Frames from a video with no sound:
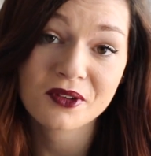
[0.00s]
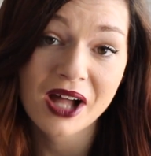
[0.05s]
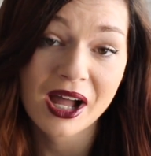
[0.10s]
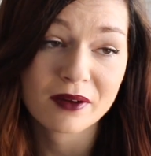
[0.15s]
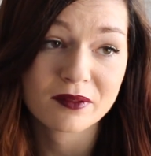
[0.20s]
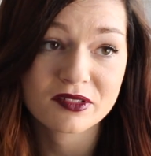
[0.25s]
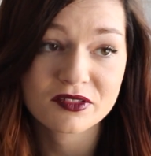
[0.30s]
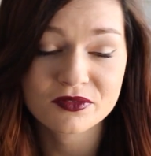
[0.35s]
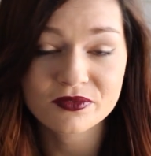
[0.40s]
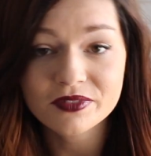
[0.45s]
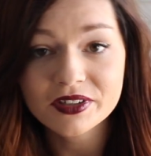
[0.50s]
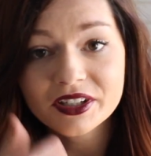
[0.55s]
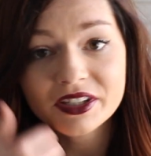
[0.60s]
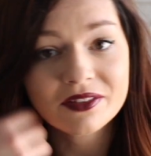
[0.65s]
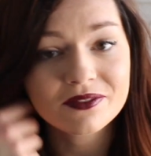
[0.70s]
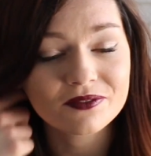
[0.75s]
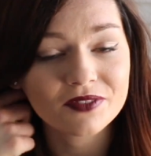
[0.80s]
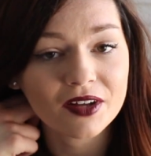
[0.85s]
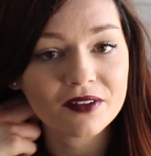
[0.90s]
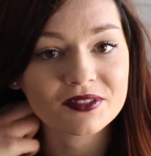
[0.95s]
I was really
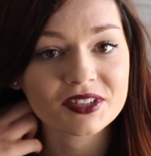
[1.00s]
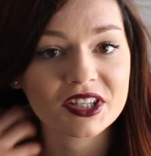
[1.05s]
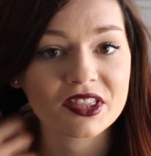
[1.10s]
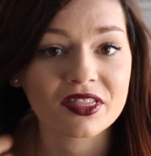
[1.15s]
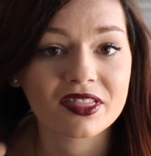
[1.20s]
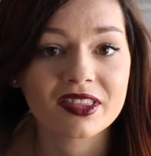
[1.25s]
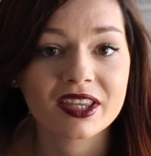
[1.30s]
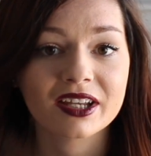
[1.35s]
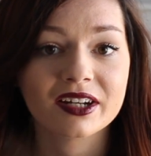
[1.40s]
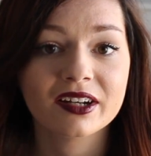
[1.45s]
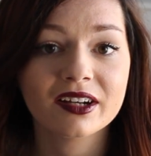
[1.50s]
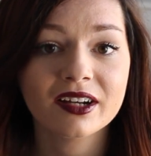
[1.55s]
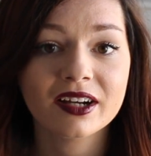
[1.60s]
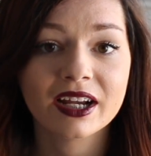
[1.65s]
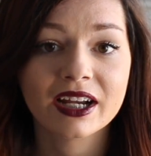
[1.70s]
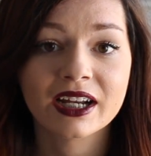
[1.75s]
involved in theater,